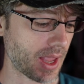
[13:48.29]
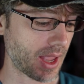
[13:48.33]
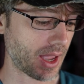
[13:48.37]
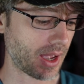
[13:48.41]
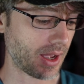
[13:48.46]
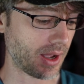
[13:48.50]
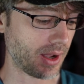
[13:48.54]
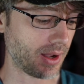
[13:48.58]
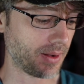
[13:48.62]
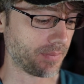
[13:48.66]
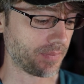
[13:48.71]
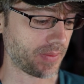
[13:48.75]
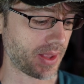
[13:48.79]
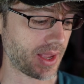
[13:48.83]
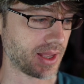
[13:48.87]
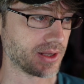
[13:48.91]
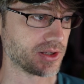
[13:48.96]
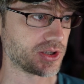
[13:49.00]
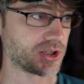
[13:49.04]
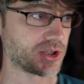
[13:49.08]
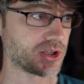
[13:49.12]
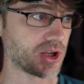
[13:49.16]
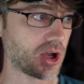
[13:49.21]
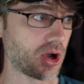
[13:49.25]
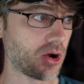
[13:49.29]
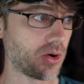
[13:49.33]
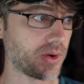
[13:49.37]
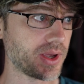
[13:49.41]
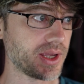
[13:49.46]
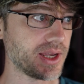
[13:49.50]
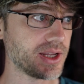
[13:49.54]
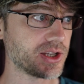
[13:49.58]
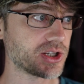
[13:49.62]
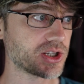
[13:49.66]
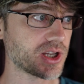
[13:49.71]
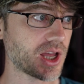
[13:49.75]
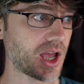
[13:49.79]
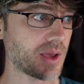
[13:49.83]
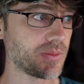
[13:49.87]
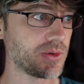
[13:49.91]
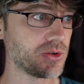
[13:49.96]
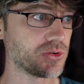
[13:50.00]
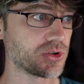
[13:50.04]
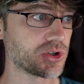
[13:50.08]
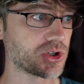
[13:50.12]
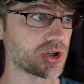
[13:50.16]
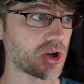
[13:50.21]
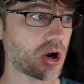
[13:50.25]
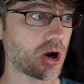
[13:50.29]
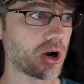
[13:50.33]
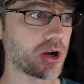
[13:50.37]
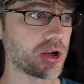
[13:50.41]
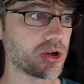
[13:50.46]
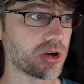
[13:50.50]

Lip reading: And so each time you start,